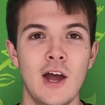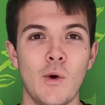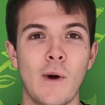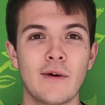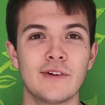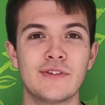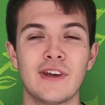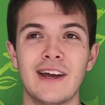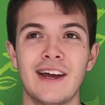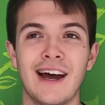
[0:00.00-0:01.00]
Whereas
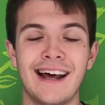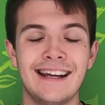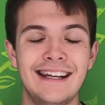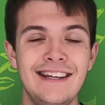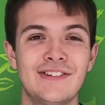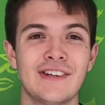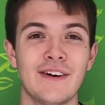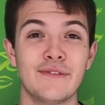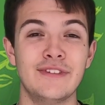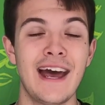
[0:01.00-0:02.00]
a litre
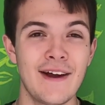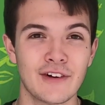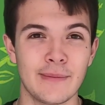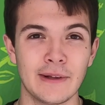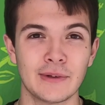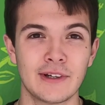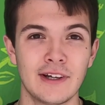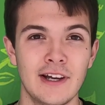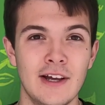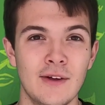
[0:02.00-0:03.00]
of dairy milk
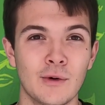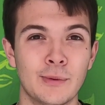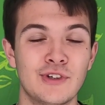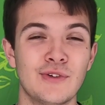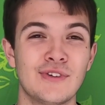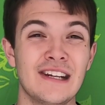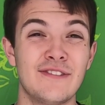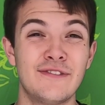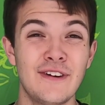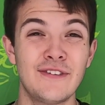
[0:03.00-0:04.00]
will produce nearly
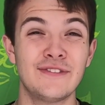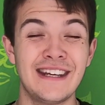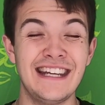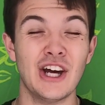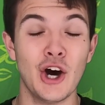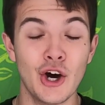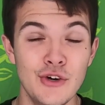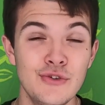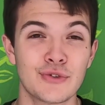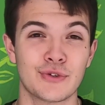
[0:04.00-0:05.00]

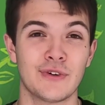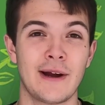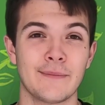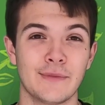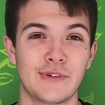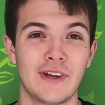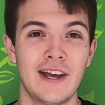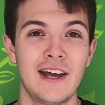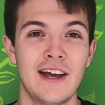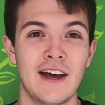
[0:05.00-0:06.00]
1,500 grams
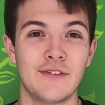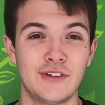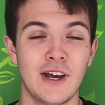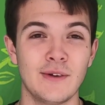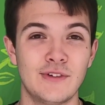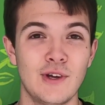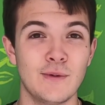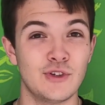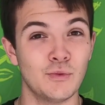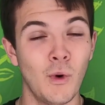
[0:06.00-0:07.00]
of CO2,
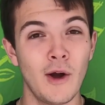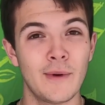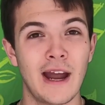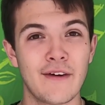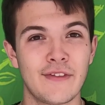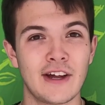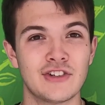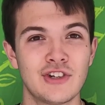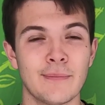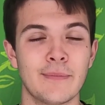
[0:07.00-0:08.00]
which is why we have that
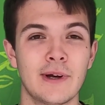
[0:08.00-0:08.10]
jump.